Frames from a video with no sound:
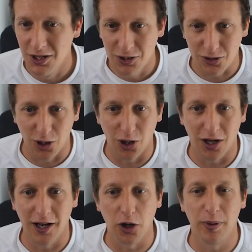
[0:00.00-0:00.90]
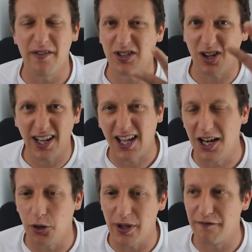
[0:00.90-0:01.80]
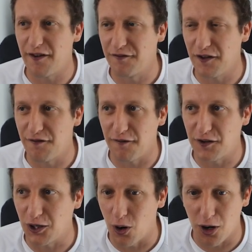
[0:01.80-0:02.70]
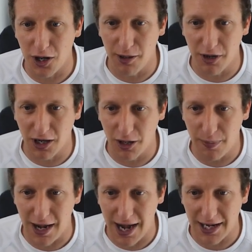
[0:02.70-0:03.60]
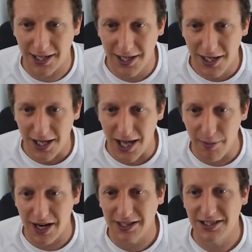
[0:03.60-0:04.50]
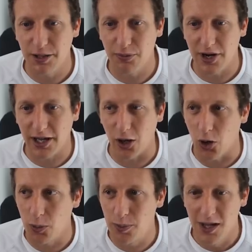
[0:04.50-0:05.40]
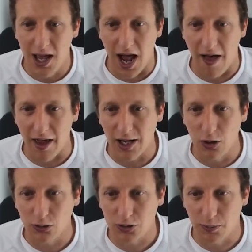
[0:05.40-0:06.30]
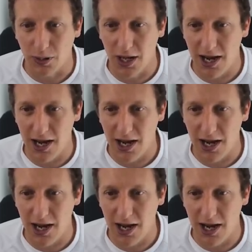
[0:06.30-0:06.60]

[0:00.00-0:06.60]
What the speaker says: So a little bit of a sort of like a little bit of 50-50 going on in the middle of the park. Him and Antony break it up, and then he looks to play.